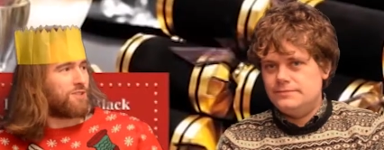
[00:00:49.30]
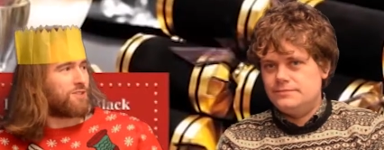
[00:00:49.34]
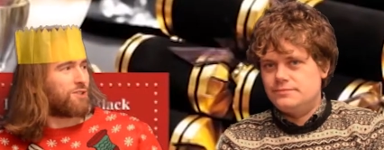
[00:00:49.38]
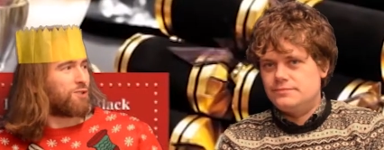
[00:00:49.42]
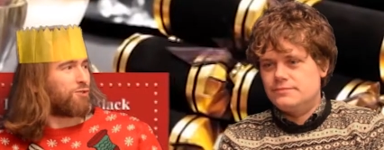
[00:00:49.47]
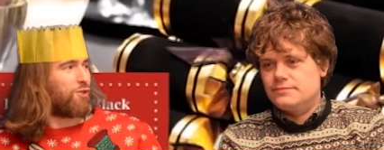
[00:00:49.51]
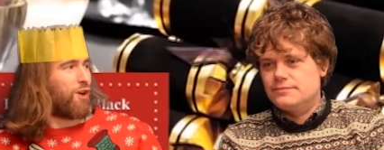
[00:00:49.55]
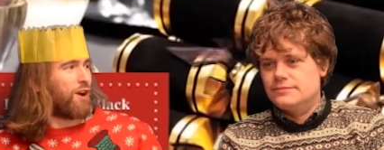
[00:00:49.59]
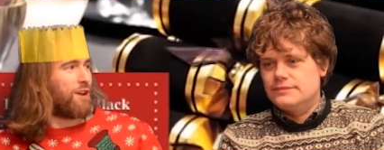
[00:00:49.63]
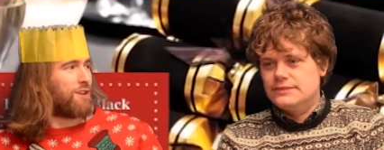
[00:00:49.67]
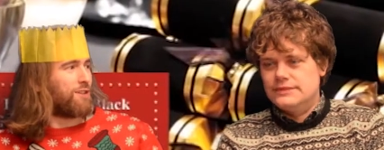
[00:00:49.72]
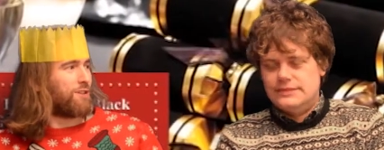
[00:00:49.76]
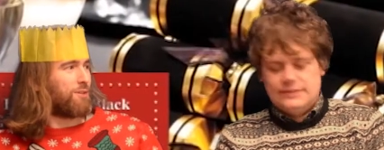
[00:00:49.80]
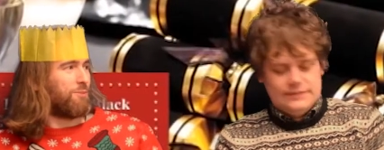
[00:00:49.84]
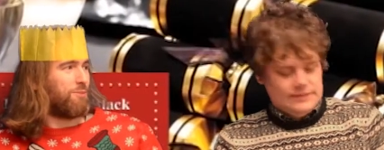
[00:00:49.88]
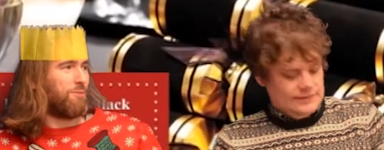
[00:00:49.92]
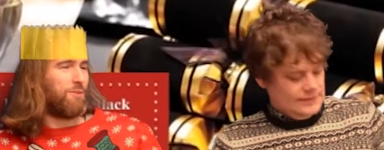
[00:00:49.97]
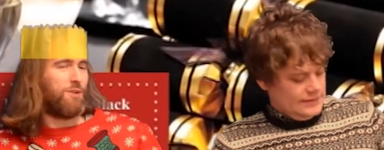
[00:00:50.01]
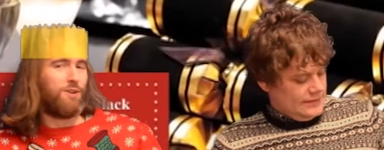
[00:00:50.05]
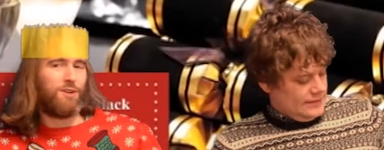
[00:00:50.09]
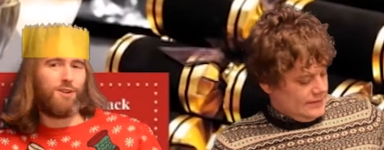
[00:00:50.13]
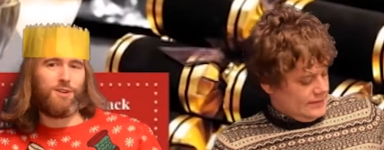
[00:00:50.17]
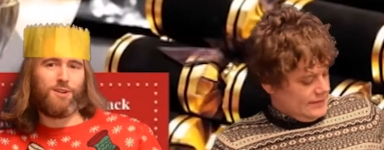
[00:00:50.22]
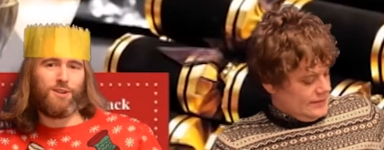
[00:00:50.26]
Speaker 1: it to write them?
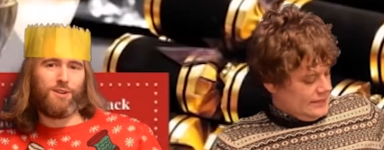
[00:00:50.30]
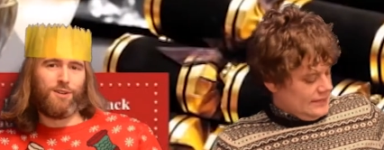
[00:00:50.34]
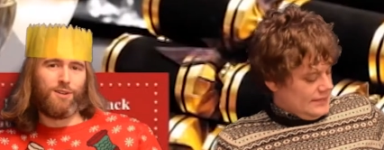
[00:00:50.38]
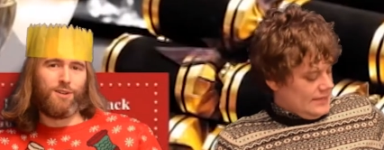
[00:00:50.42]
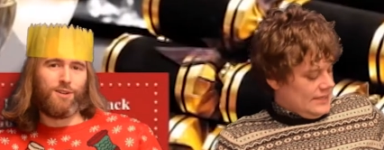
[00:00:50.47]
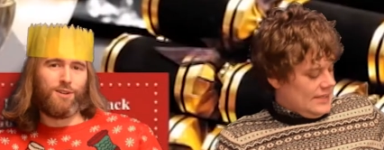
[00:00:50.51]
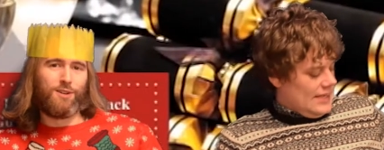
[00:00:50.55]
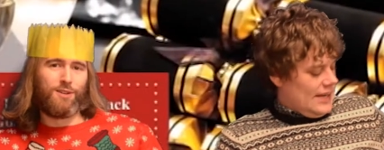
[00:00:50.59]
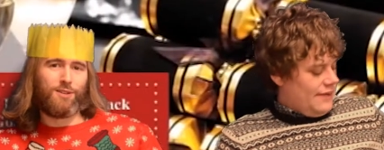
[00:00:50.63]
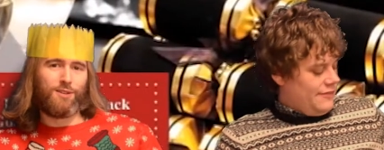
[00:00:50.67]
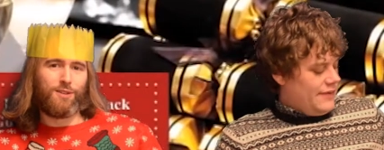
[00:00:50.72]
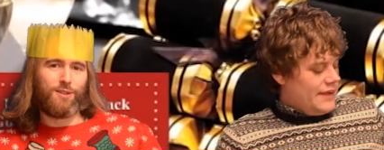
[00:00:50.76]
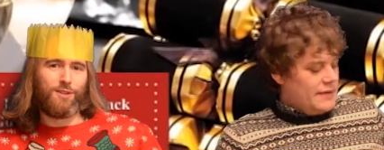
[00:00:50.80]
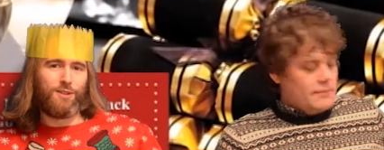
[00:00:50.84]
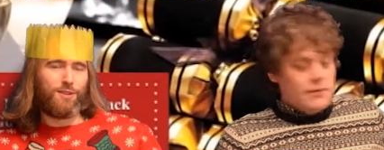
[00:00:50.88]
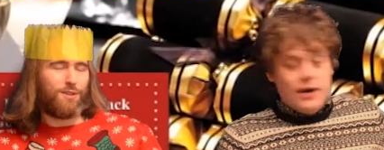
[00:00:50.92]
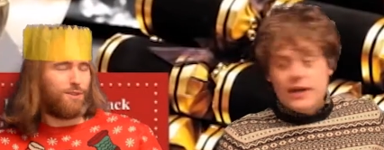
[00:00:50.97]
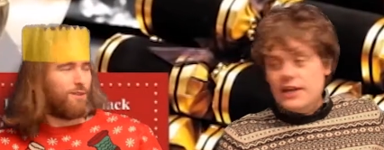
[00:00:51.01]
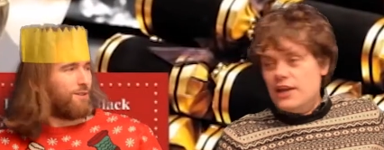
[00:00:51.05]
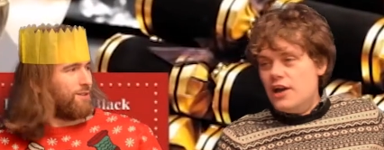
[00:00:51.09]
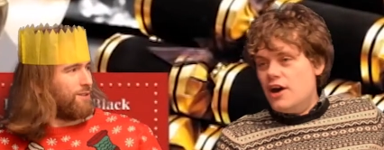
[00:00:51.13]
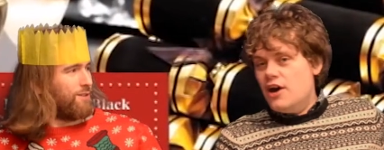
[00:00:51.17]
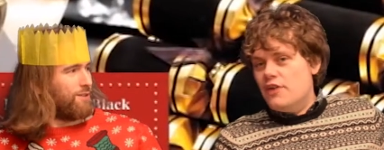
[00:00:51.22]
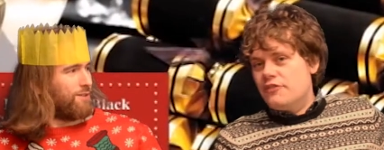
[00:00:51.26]
I think
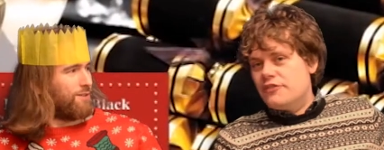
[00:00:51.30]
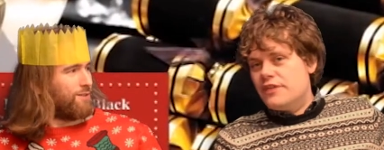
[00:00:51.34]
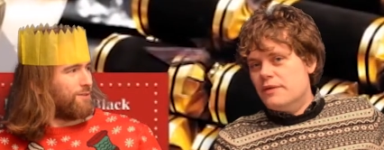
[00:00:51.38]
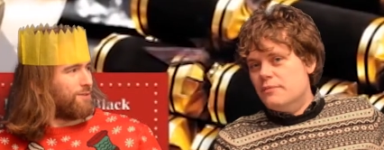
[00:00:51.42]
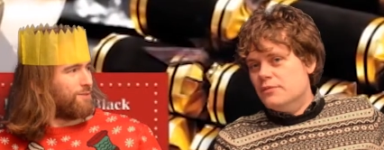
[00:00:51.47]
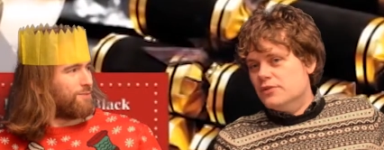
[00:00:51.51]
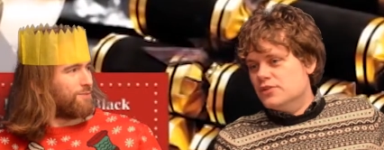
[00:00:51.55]
my laugh then